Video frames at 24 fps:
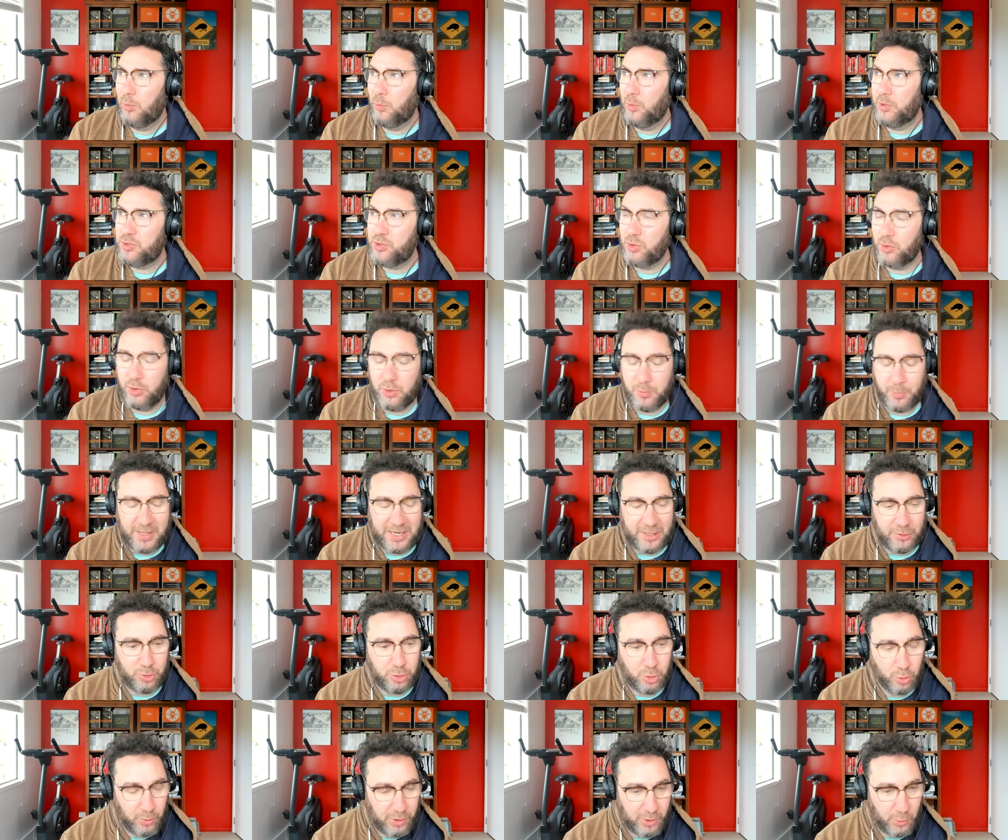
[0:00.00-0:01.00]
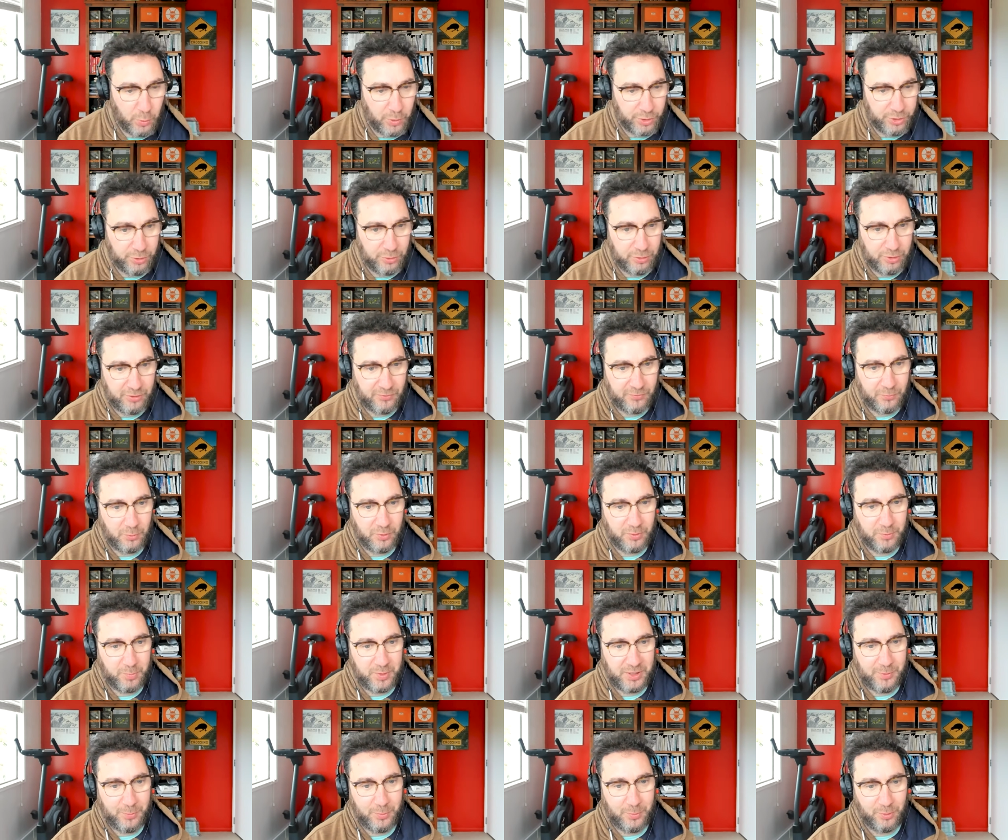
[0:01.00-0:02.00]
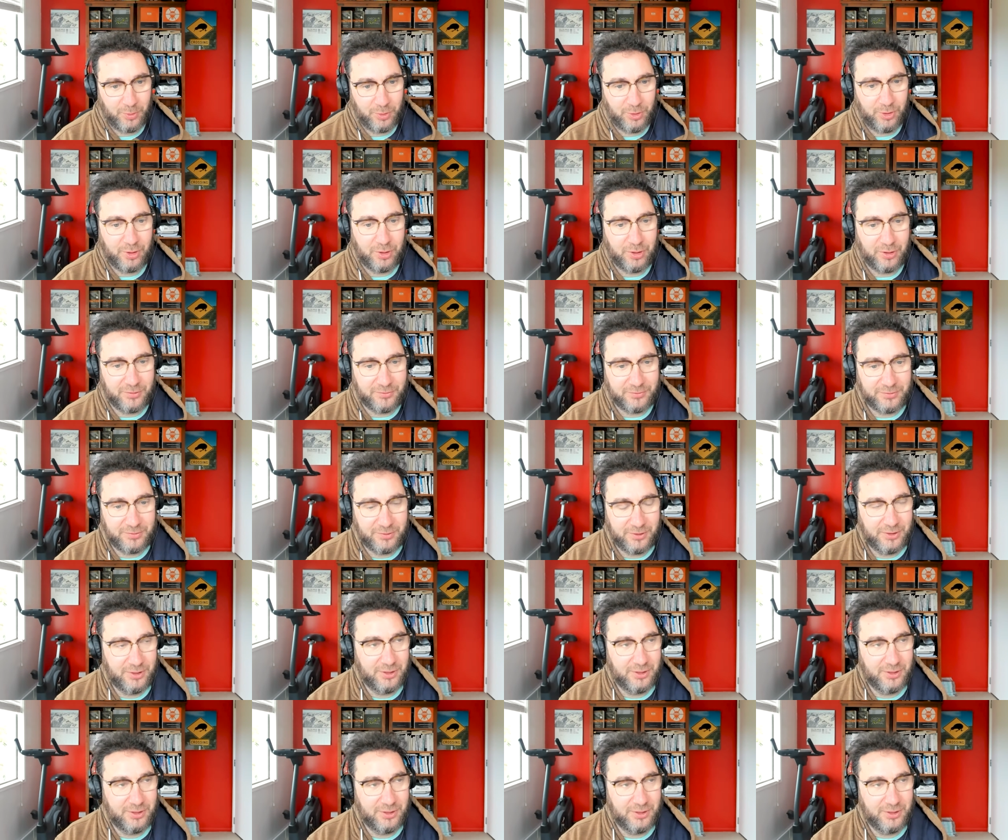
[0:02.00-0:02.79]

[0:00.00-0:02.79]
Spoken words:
we talk about doing what you love with people that you love.